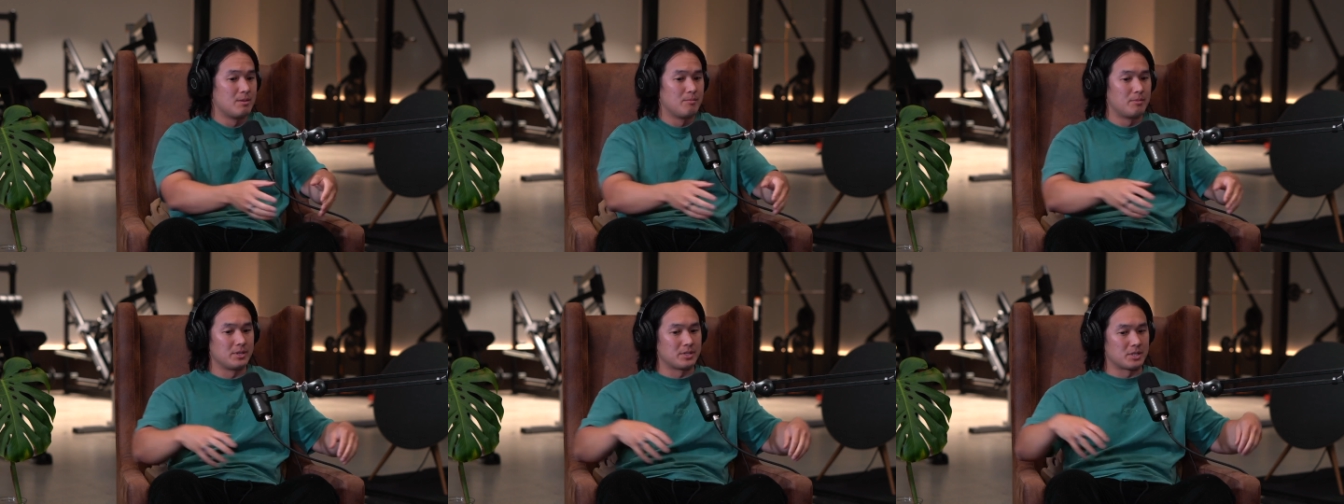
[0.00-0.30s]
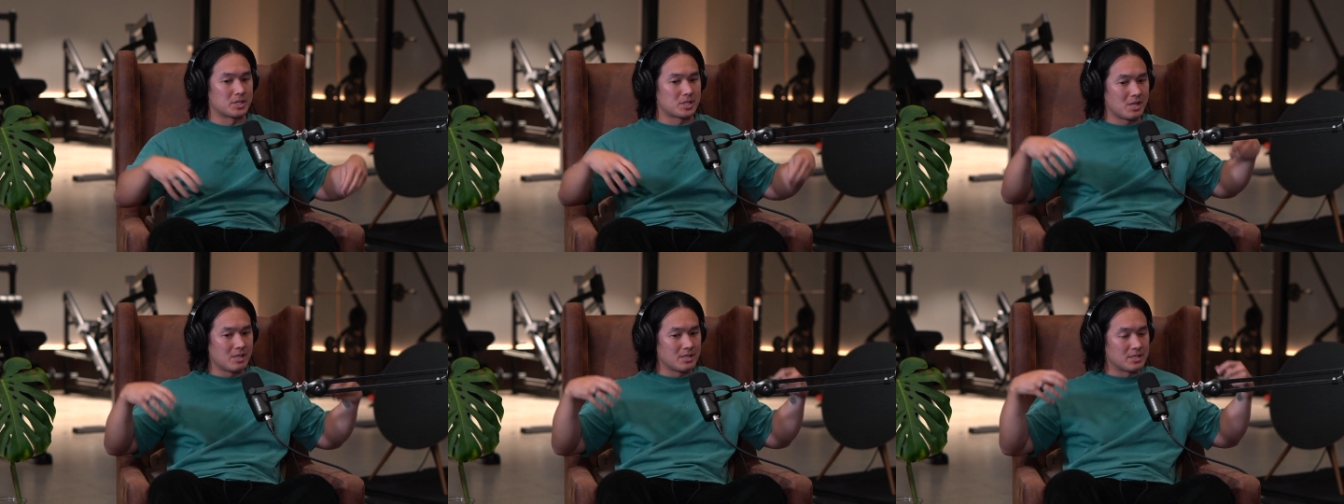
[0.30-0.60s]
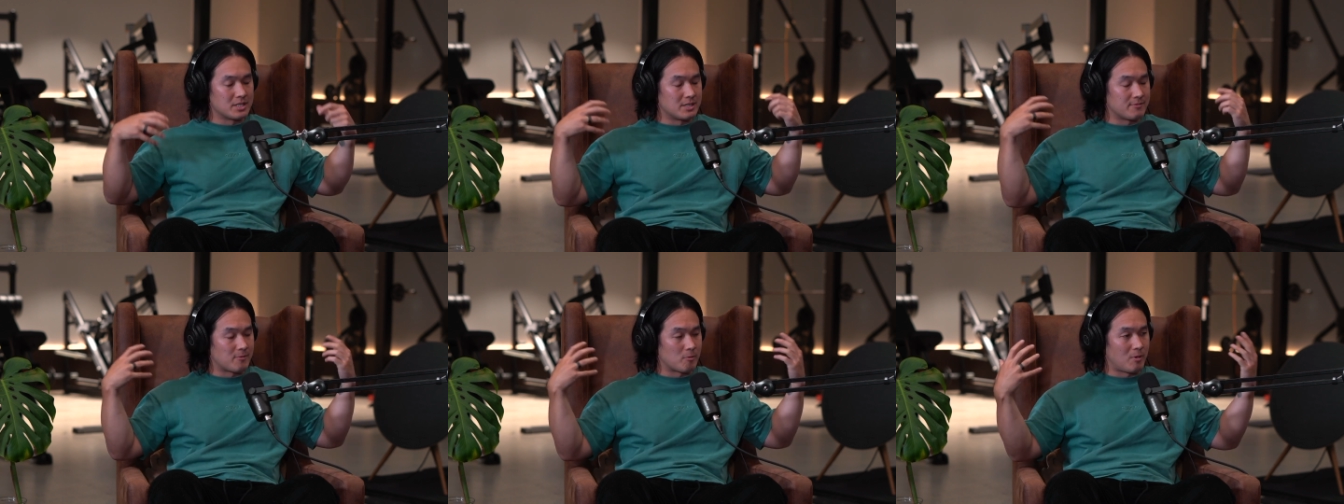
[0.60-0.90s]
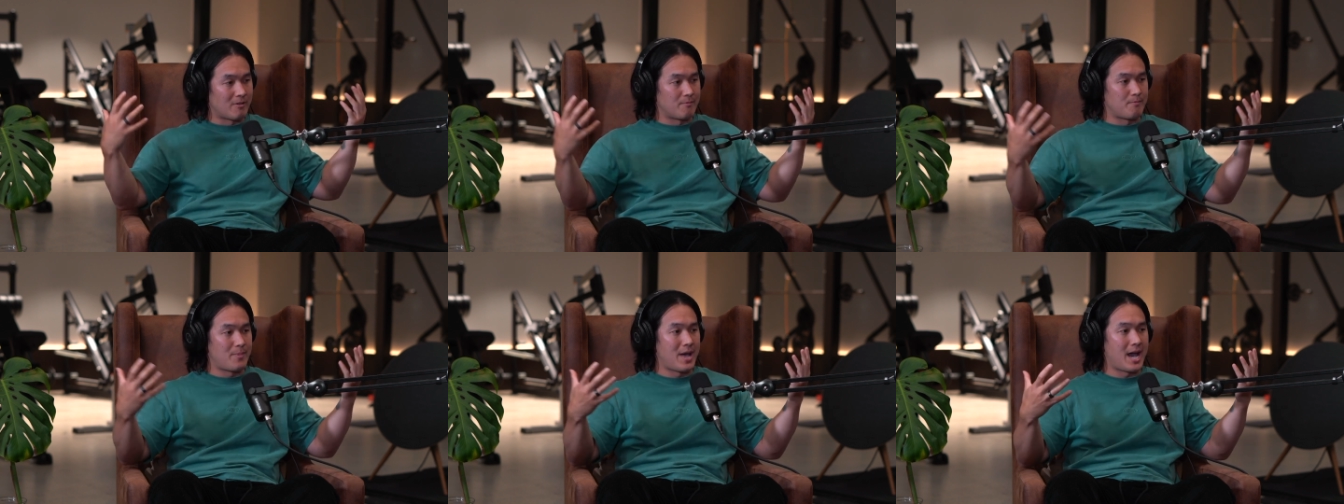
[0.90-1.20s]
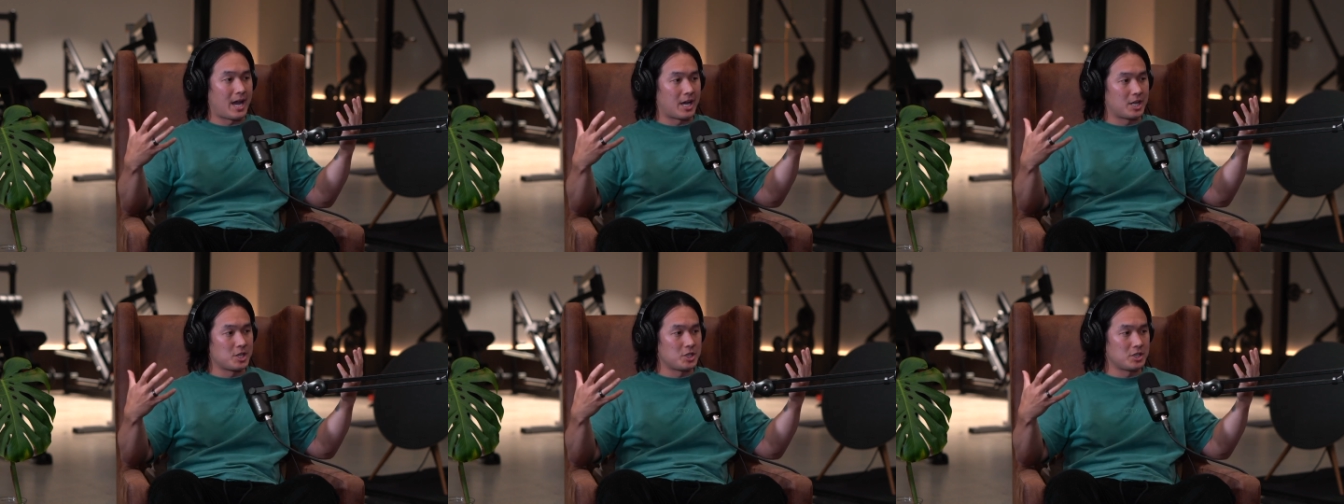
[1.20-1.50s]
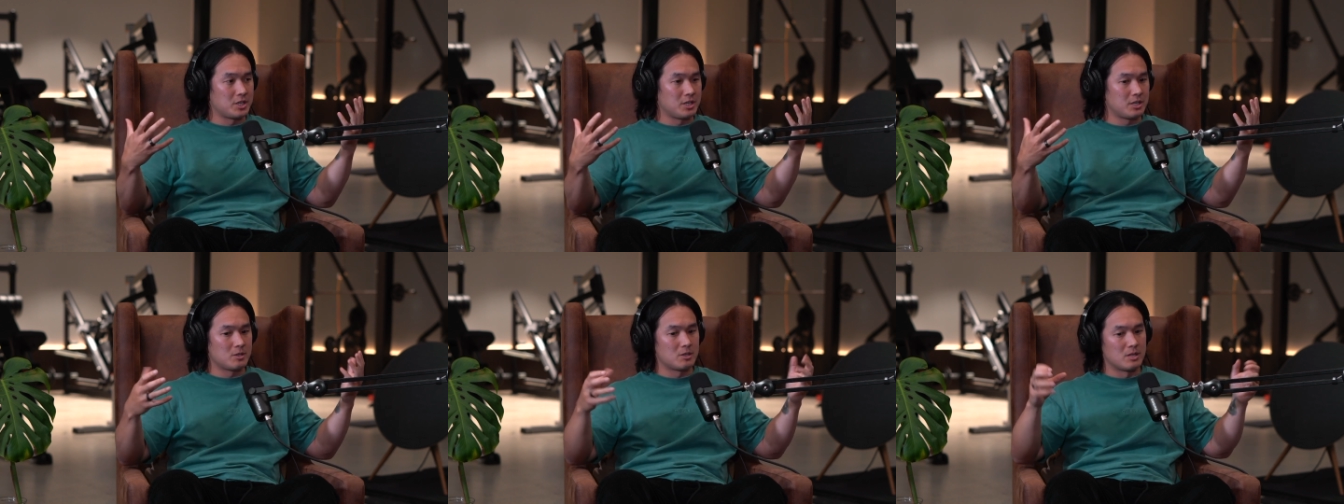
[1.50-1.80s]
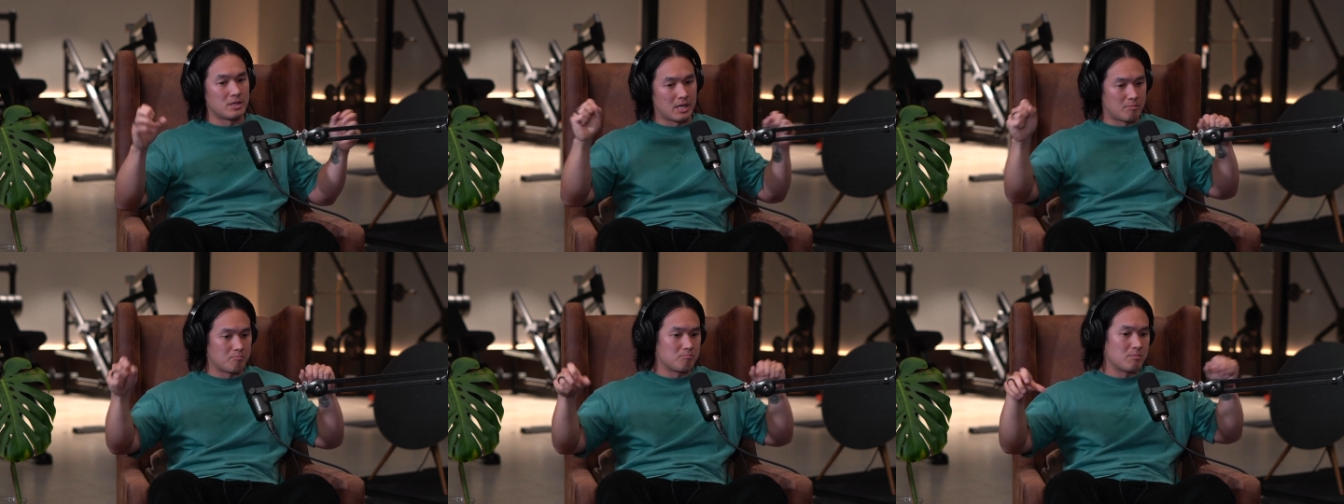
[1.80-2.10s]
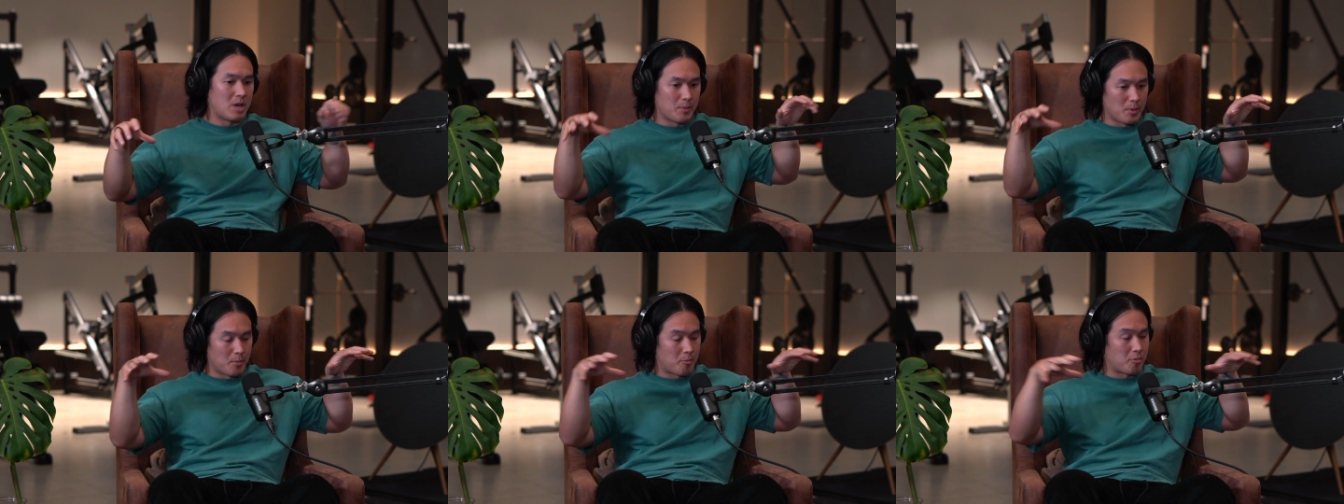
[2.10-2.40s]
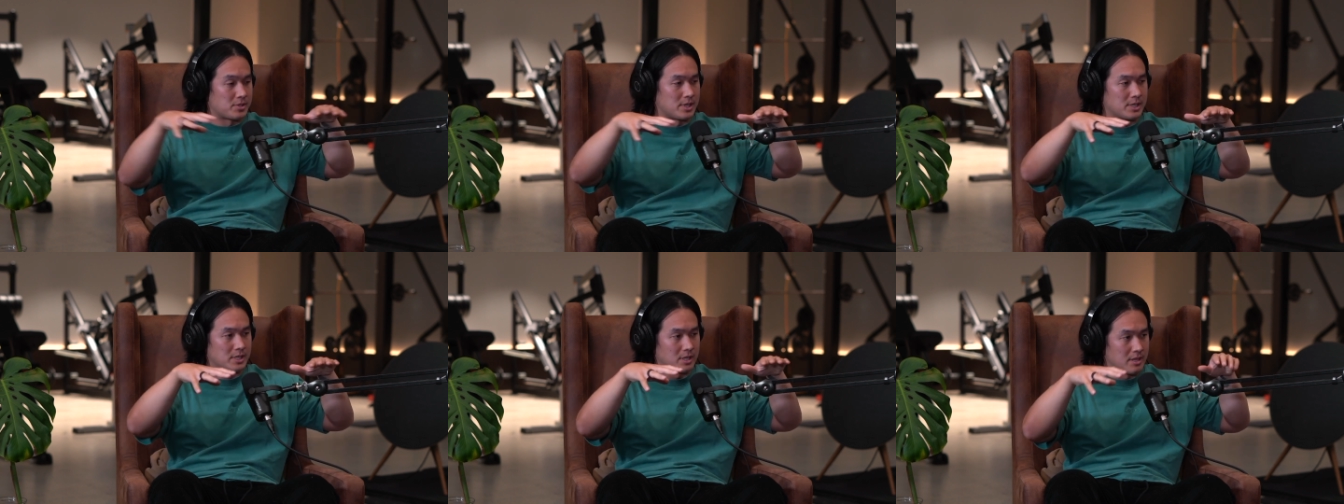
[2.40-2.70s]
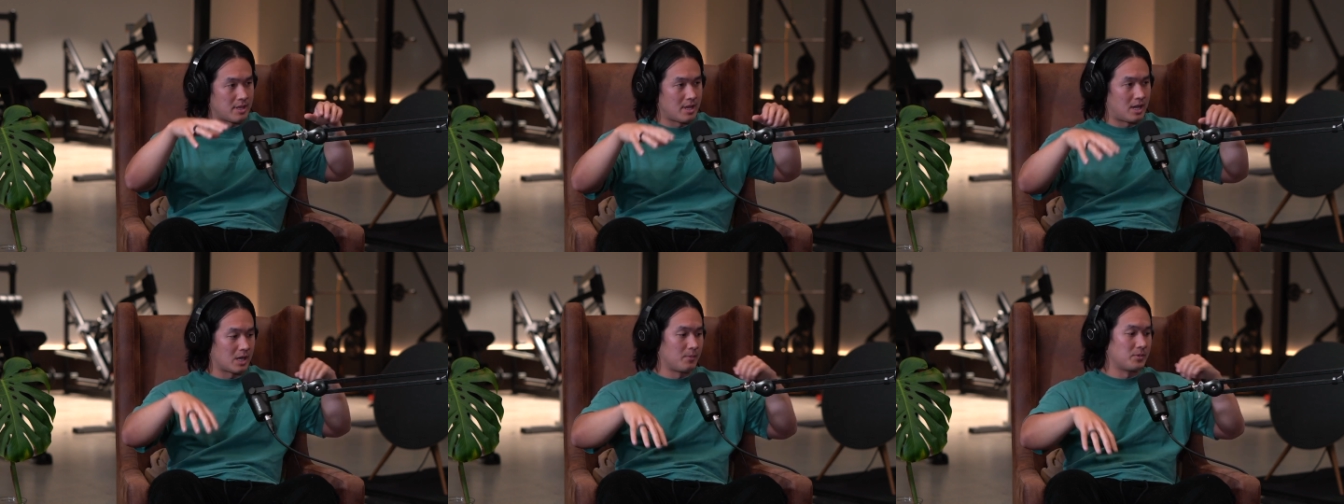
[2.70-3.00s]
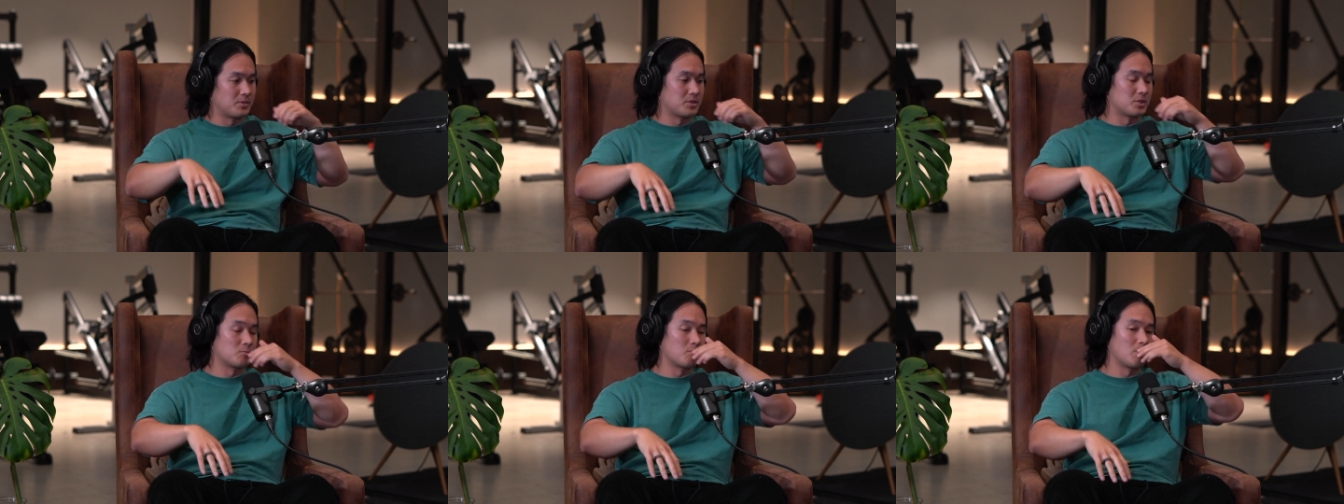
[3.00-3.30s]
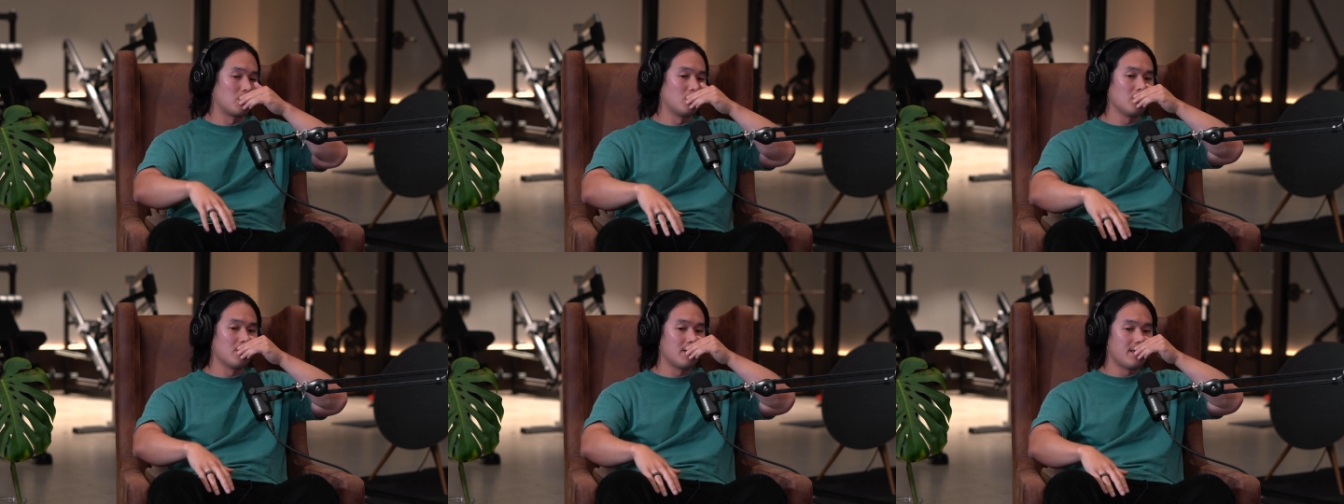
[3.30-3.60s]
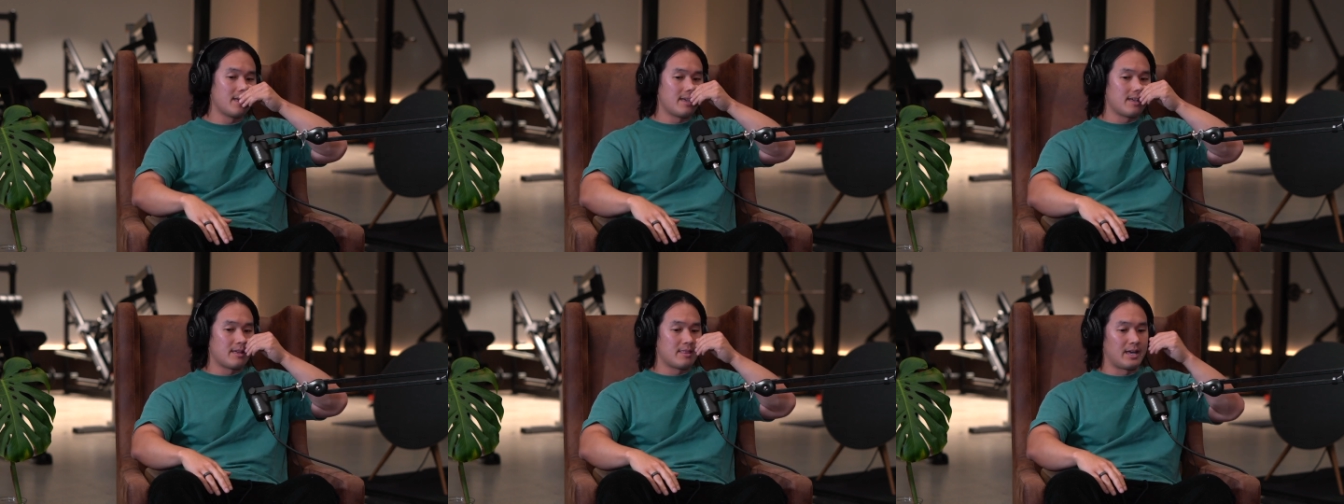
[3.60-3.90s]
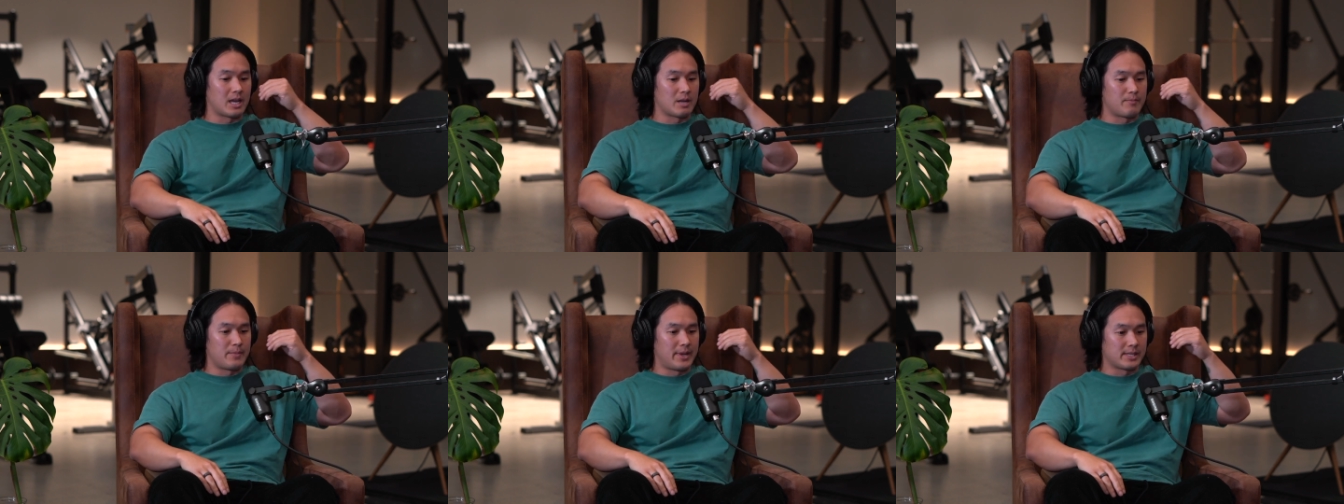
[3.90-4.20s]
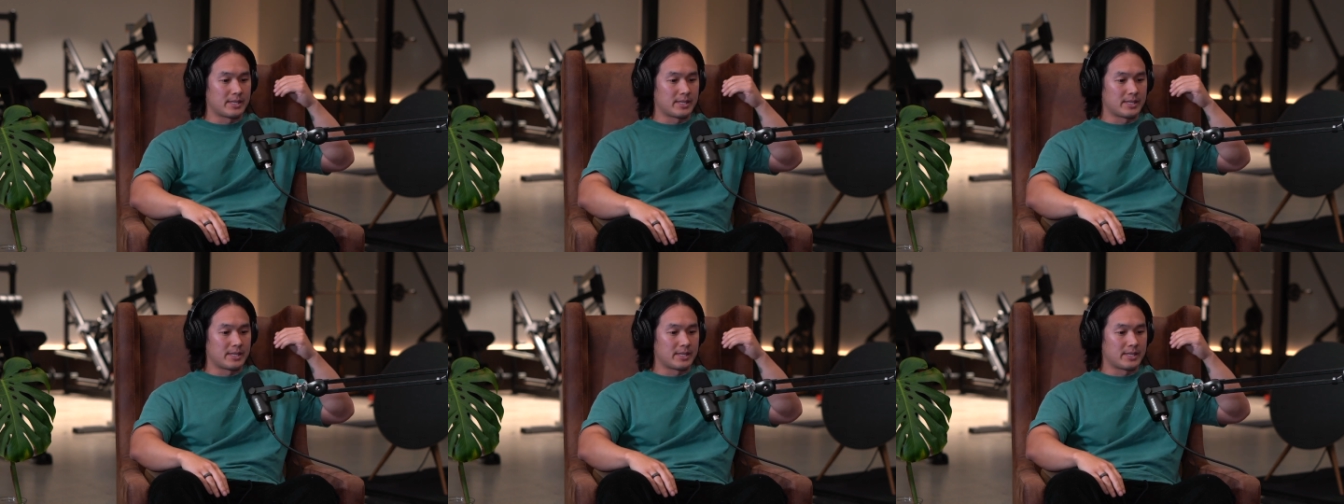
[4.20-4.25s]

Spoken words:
but it's a slightly different way of packaging it and then maybe presenting the arguments as well that can